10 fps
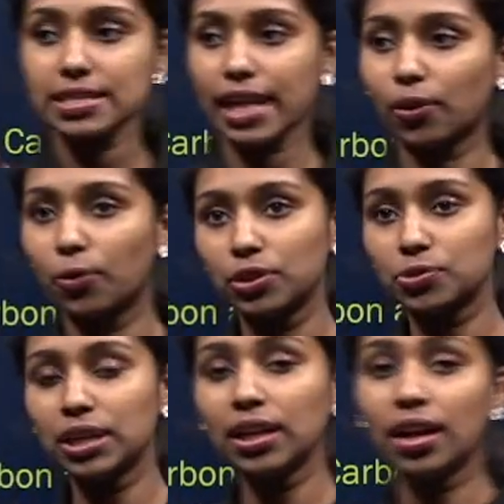is according to
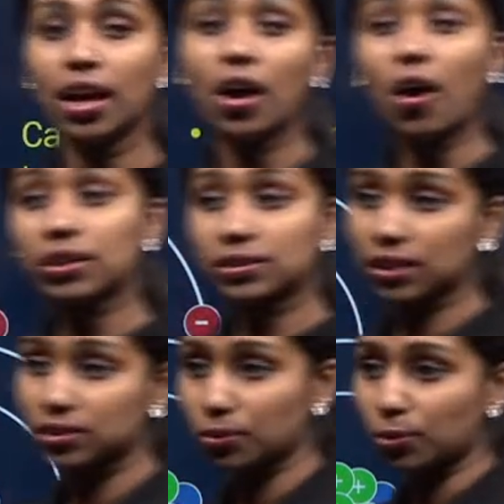the
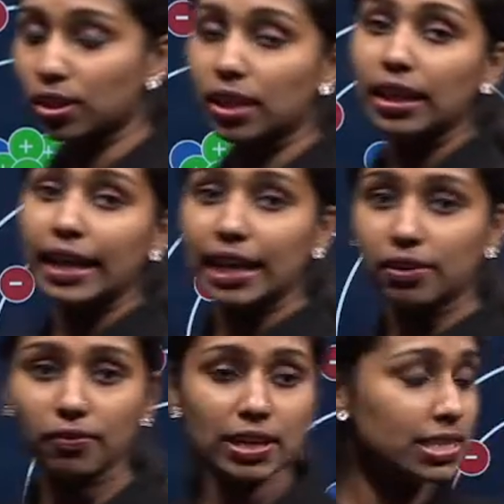octet rule,
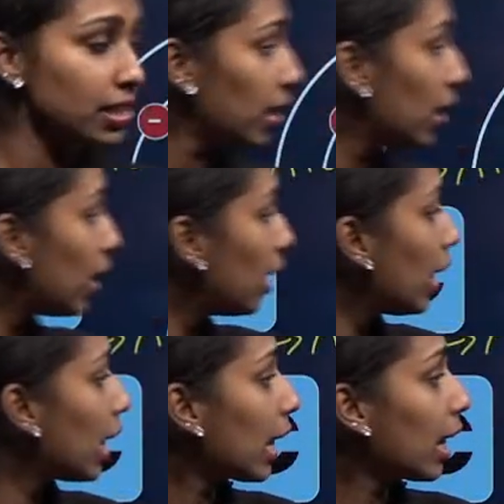in which
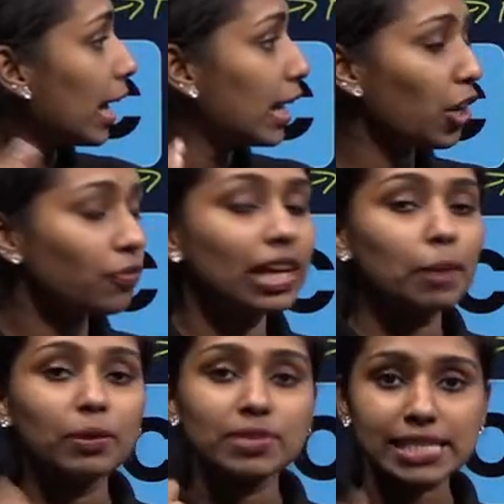any of the
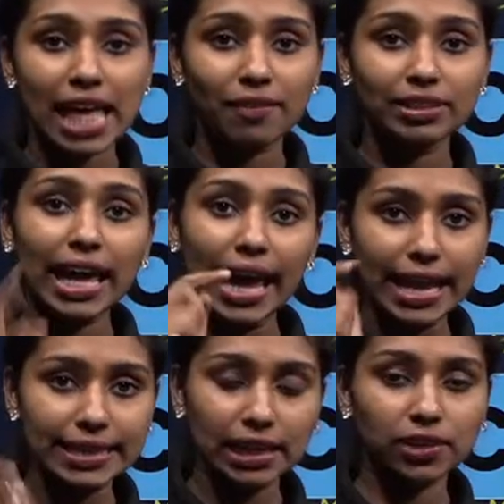element which is having the
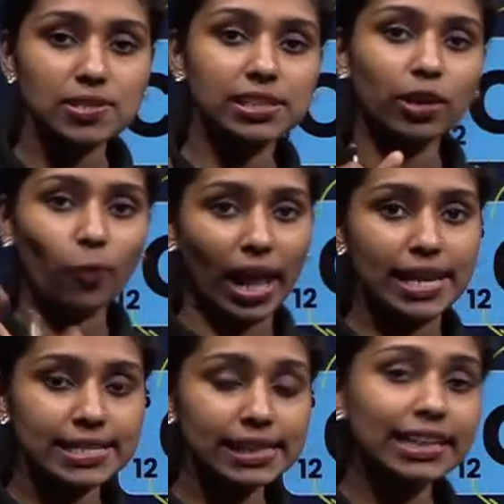8 electrons in their
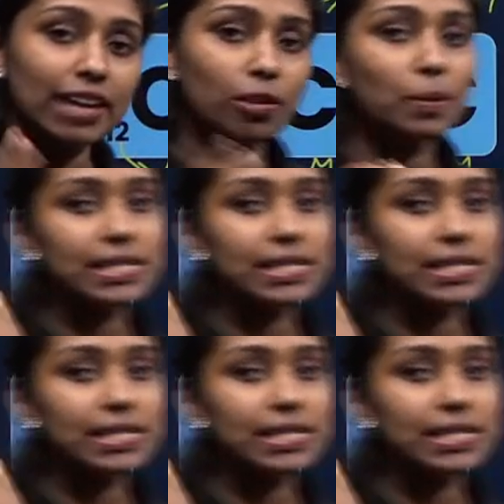valence shell, they will be